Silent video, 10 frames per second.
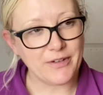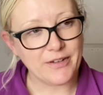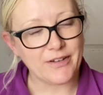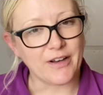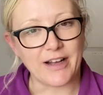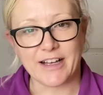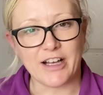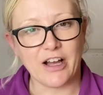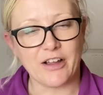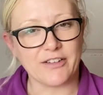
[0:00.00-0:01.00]
I
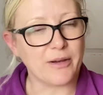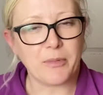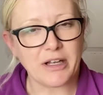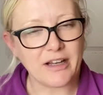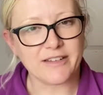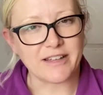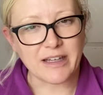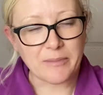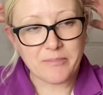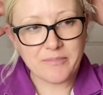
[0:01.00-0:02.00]
don't mind cutting
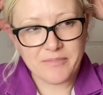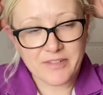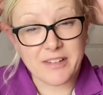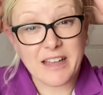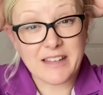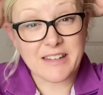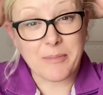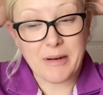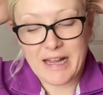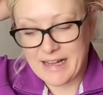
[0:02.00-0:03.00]
them. So that's the
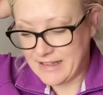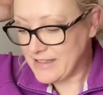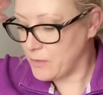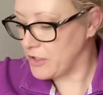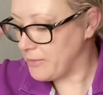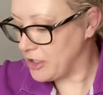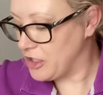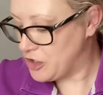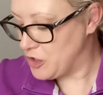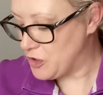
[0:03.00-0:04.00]
plan, that's what I'm going
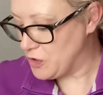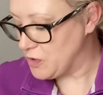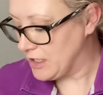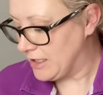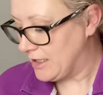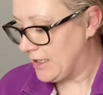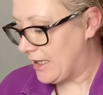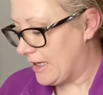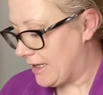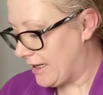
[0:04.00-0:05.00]
to do.
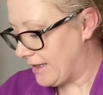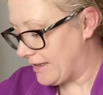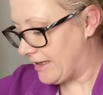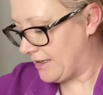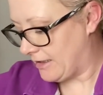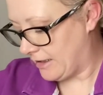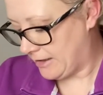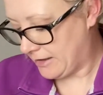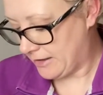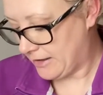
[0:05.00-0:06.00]
And then
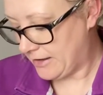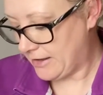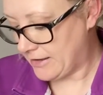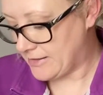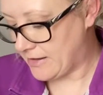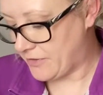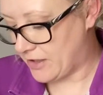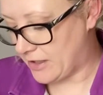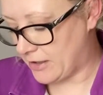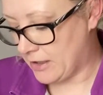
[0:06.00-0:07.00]
I think that's
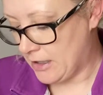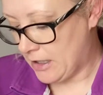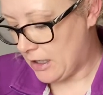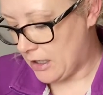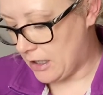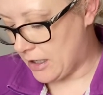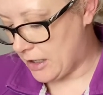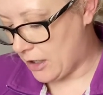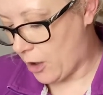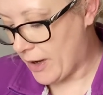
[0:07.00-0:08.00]
everything.
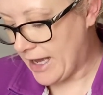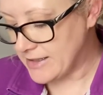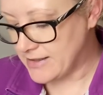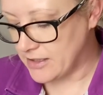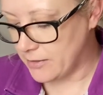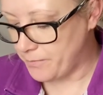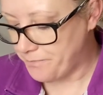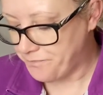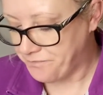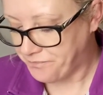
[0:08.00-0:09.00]
I had some
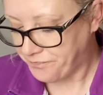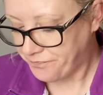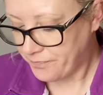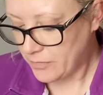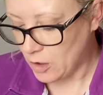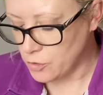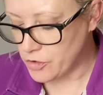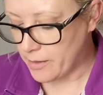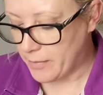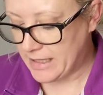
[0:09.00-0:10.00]
also
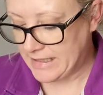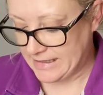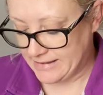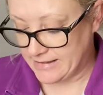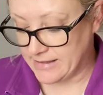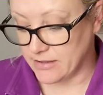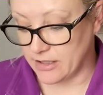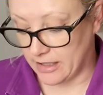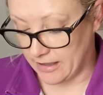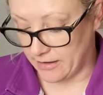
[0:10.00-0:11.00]
on my list
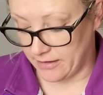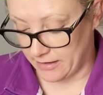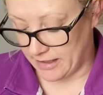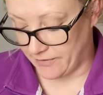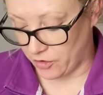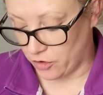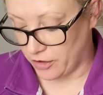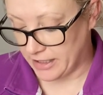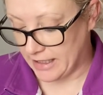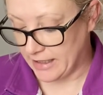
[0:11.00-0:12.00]
that I haven't got
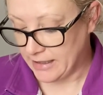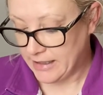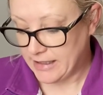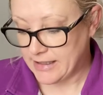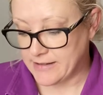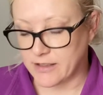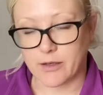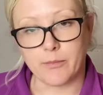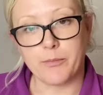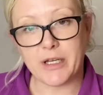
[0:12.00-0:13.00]
yet is
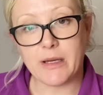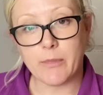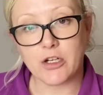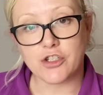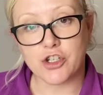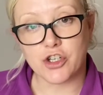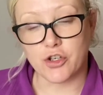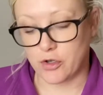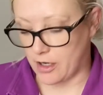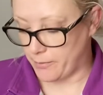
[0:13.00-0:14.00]
mini munch
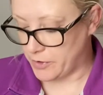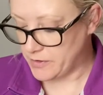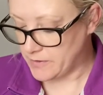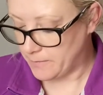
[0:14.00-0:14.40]
cucumbers,